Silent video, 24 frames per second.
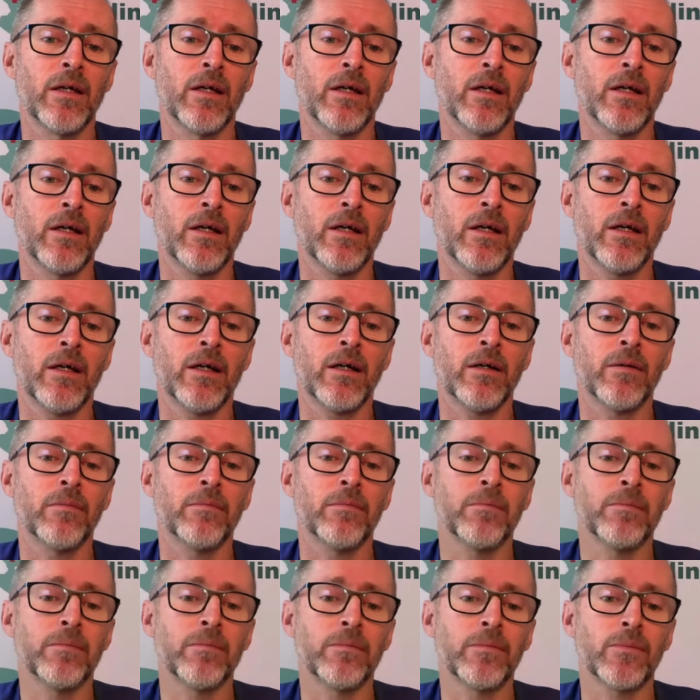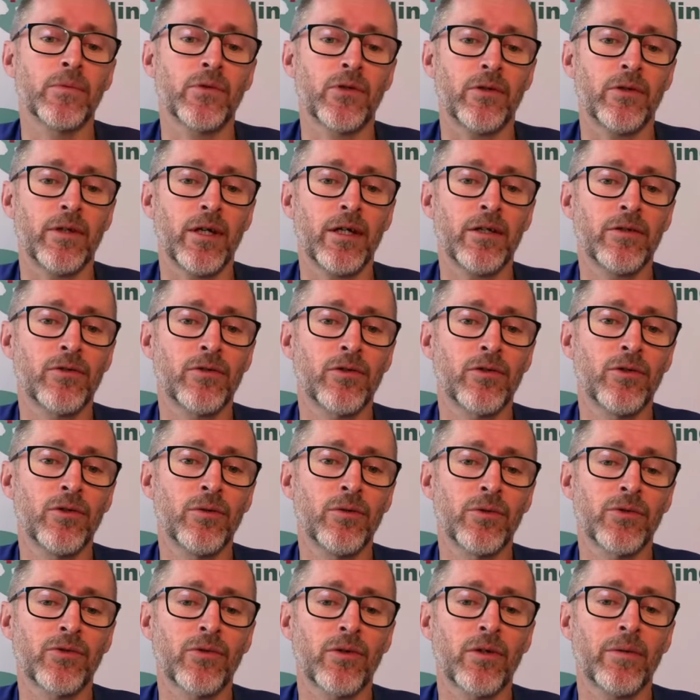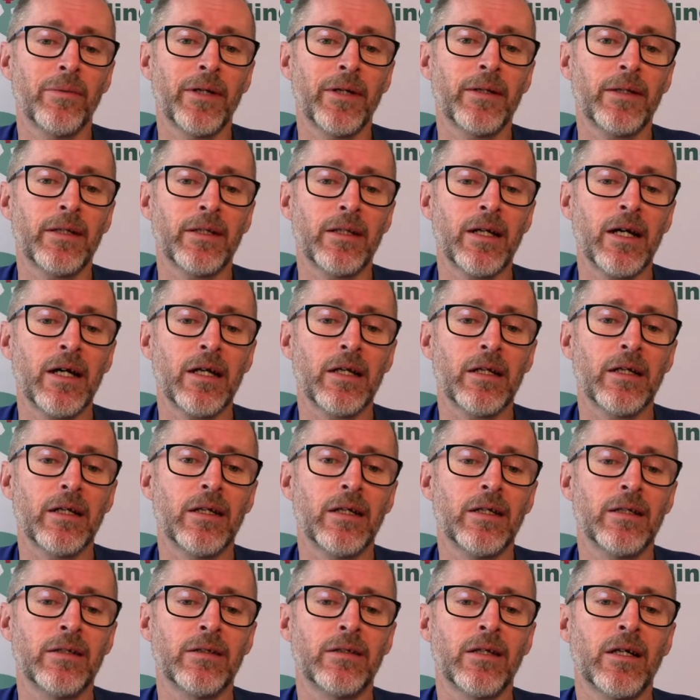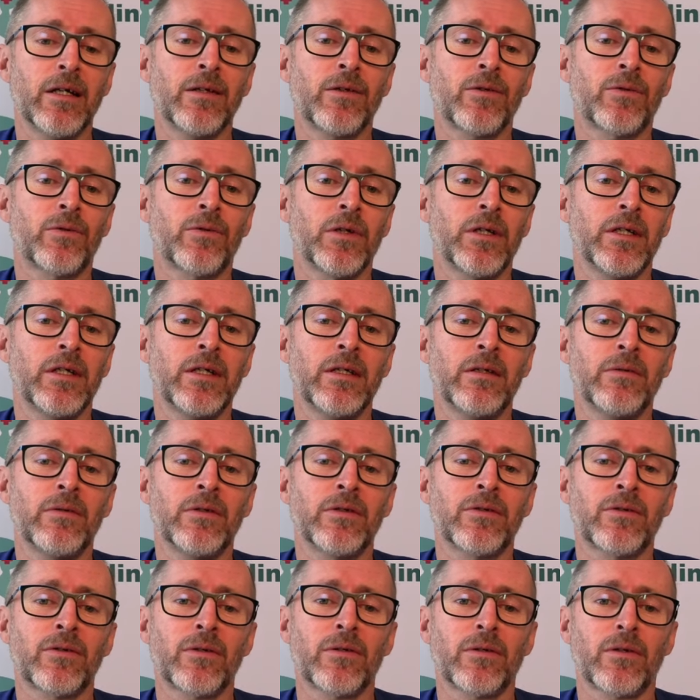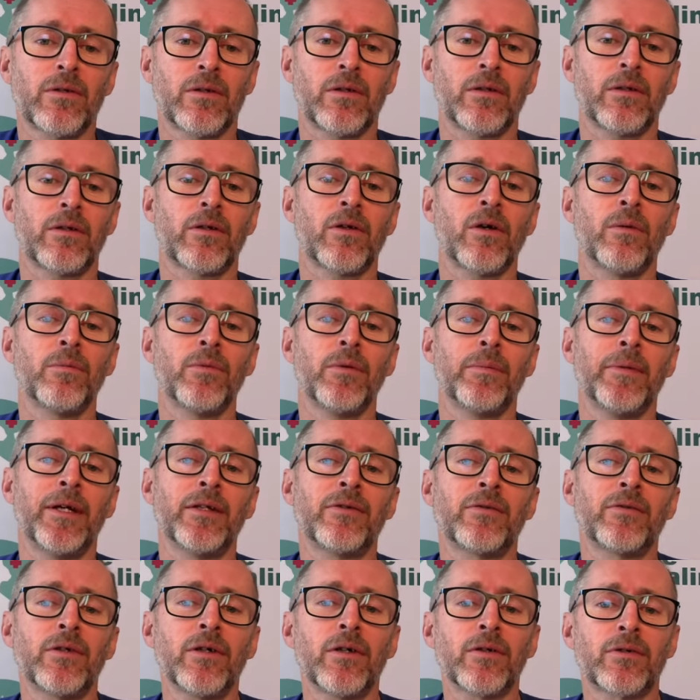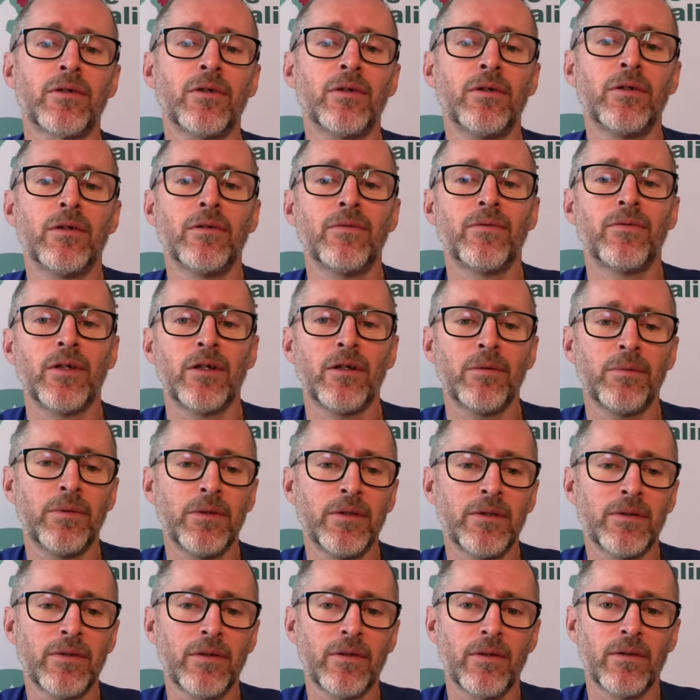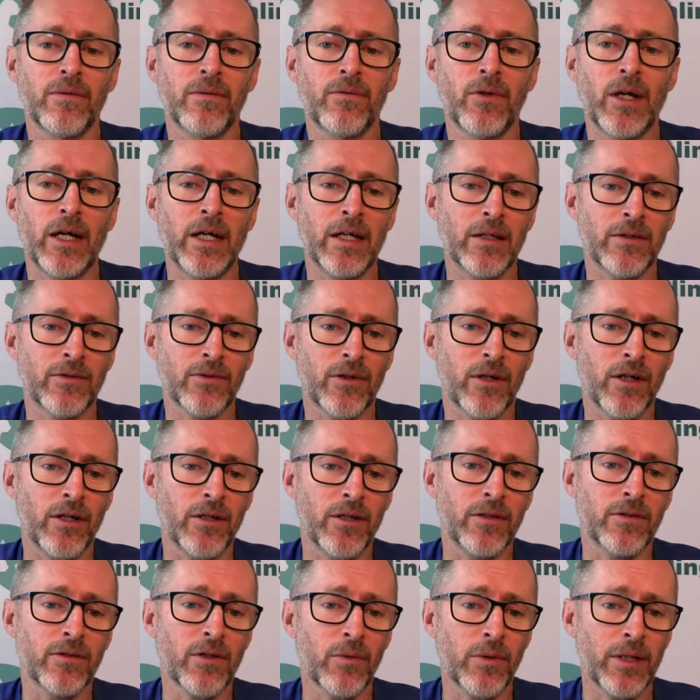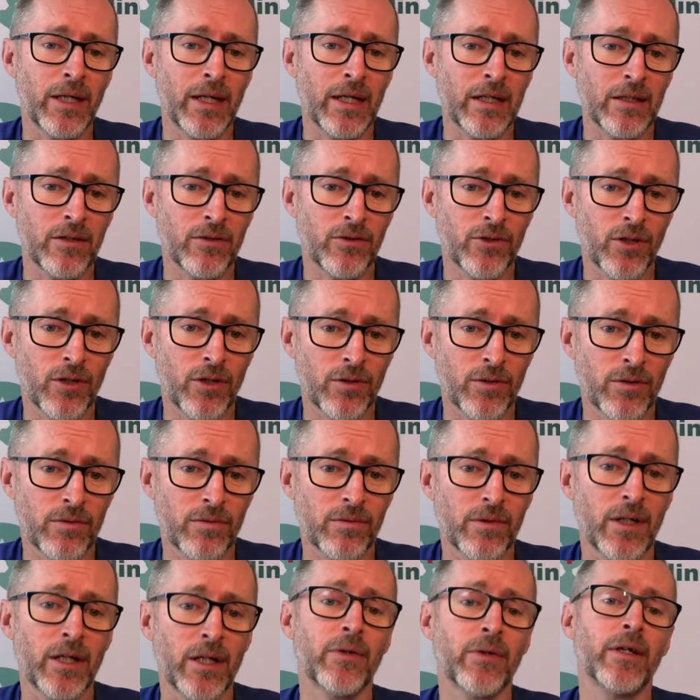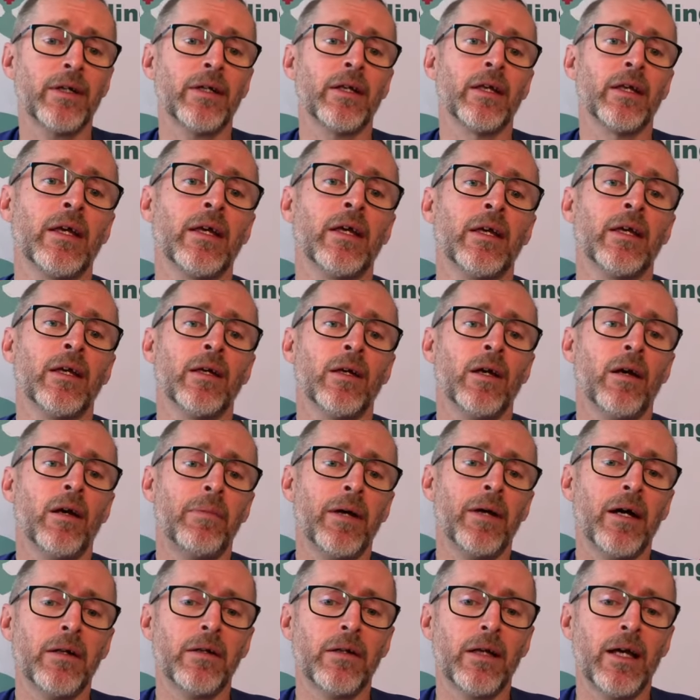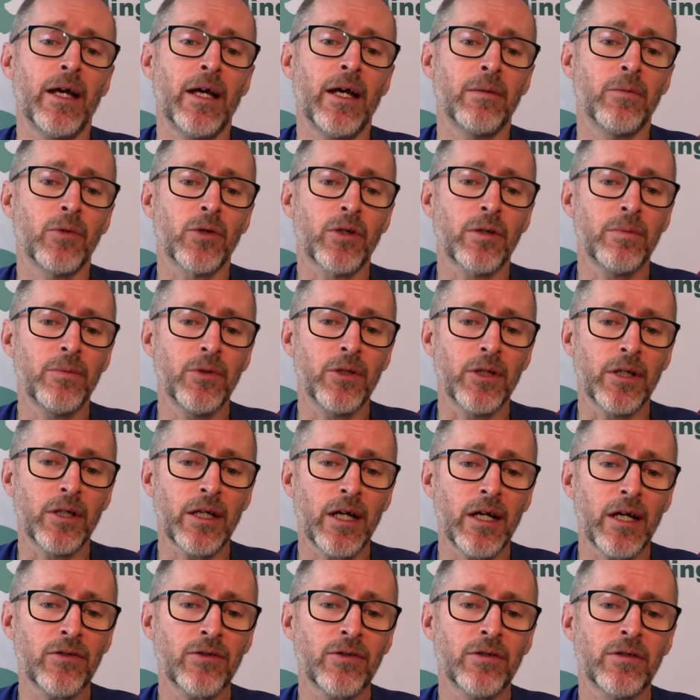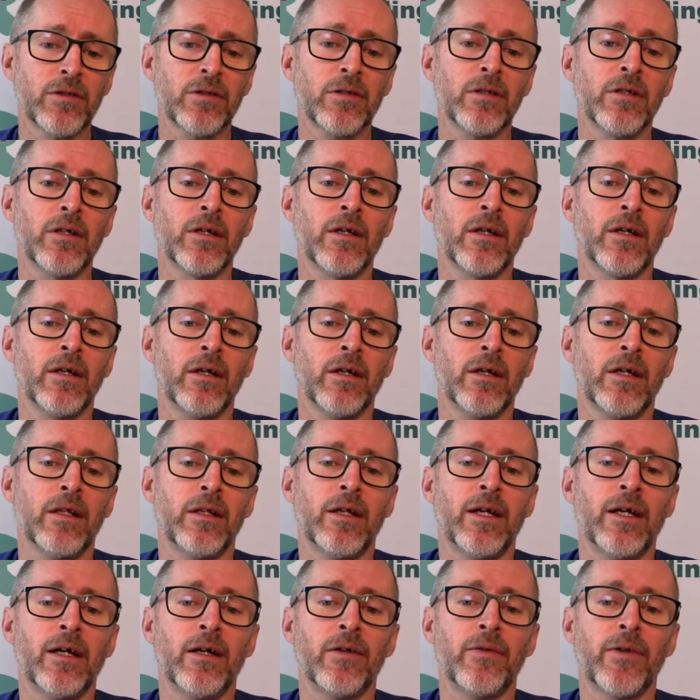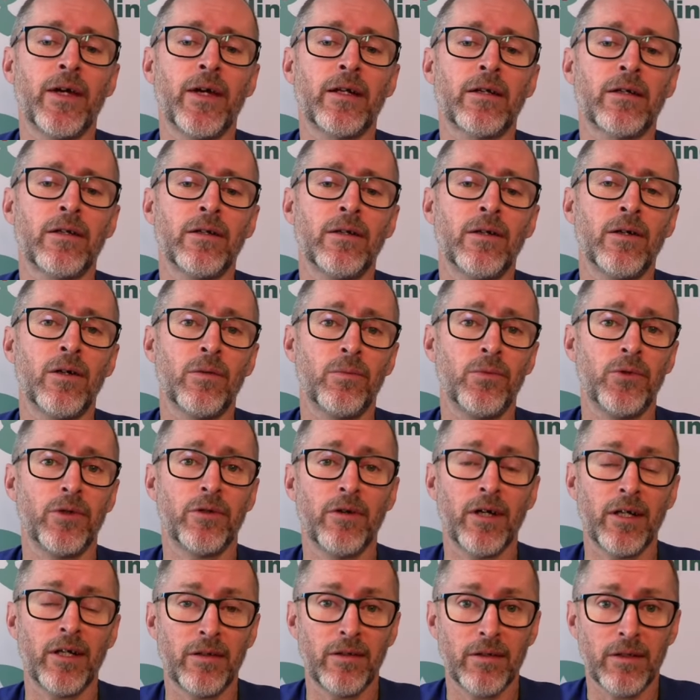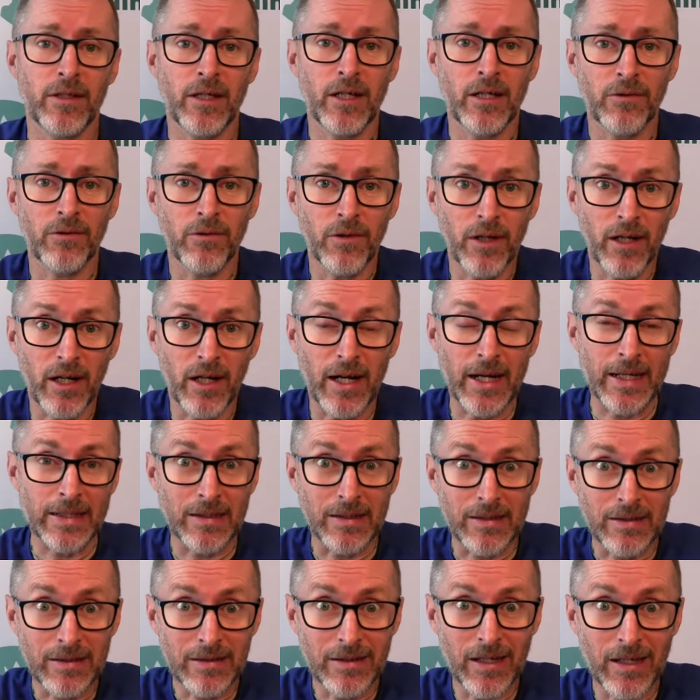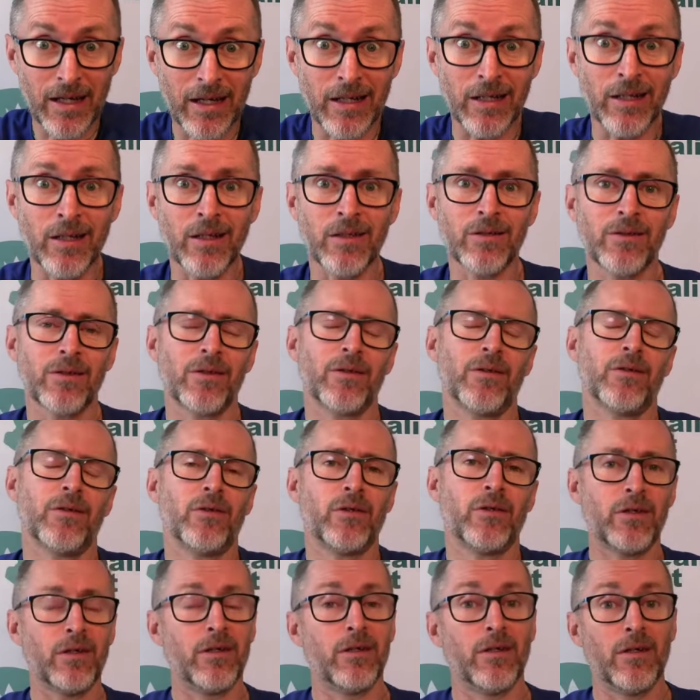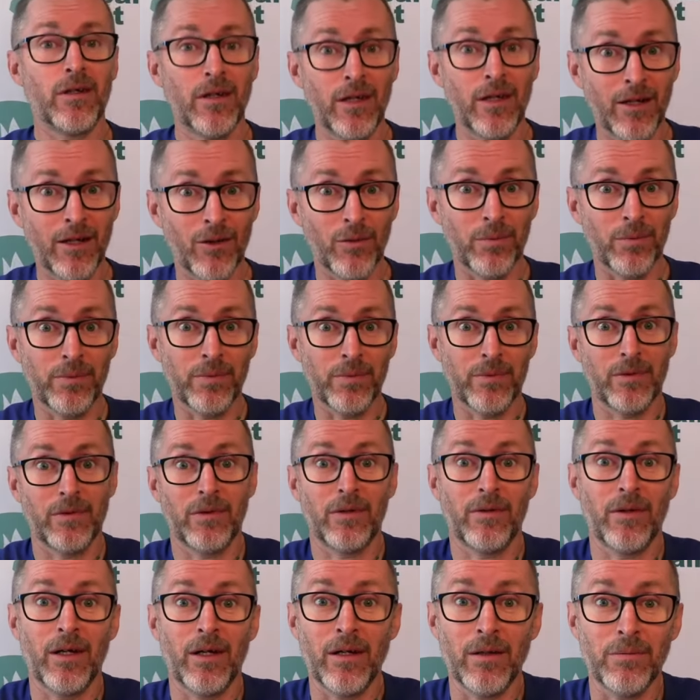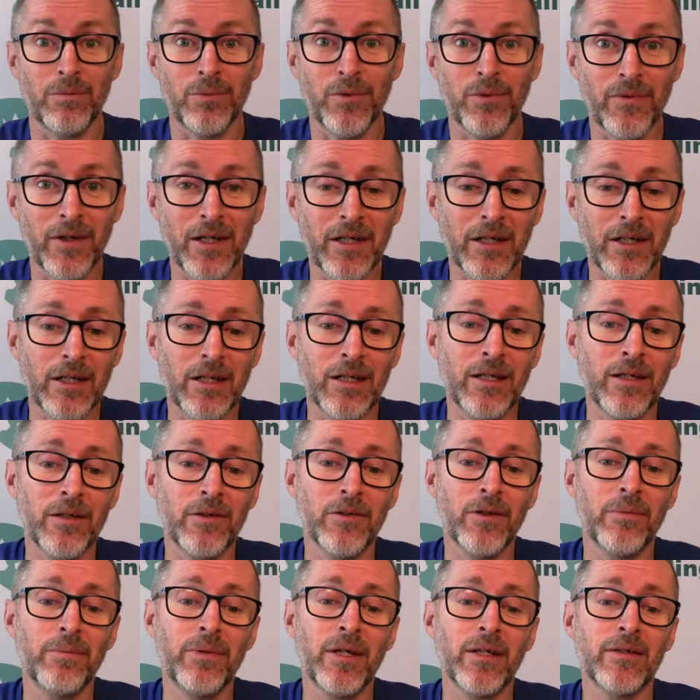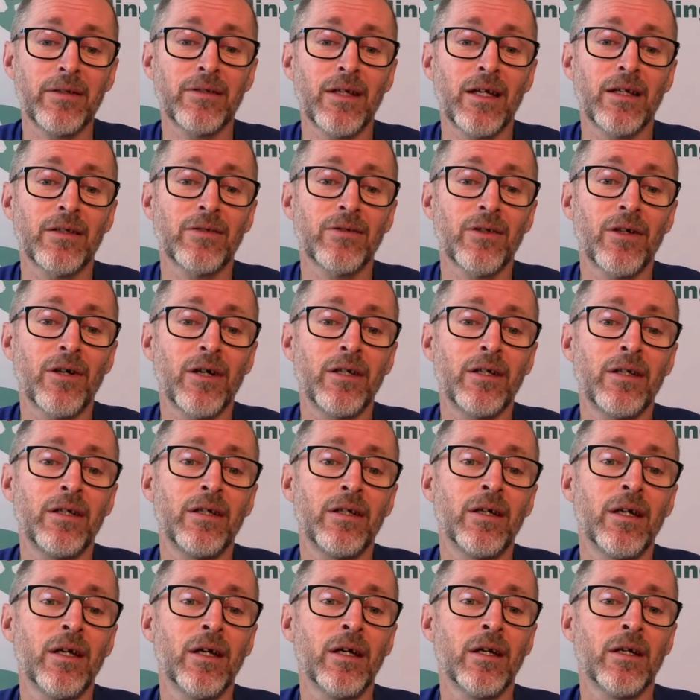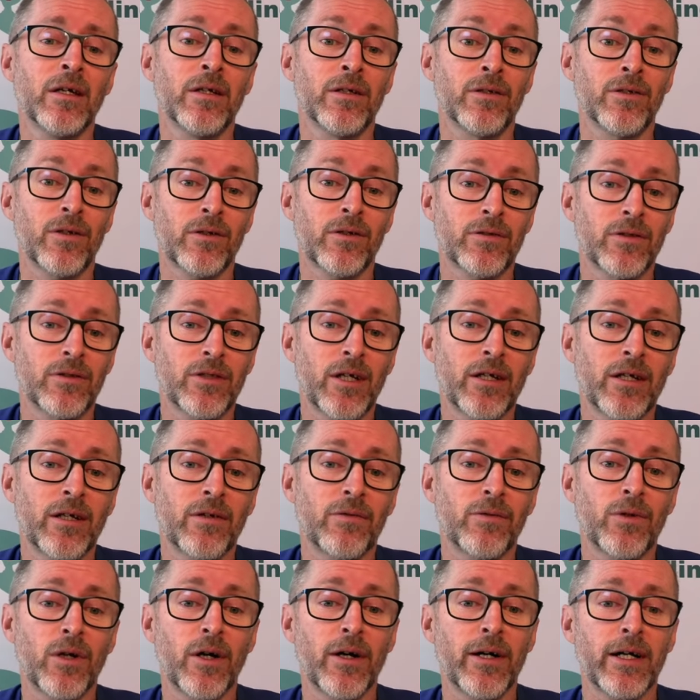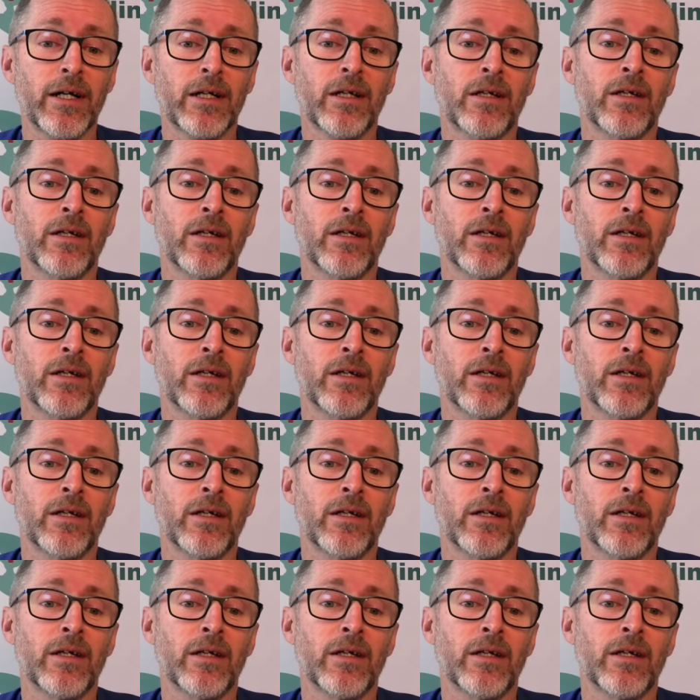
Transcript: So day two was all about the gut, and day three is complementary alternative therapies for anxiety. So we had Joan Ranquet about animal communication and how that can help you gain greater understanding so that you can help prevent and heal your pet's anxiety. Dr. Janet Rark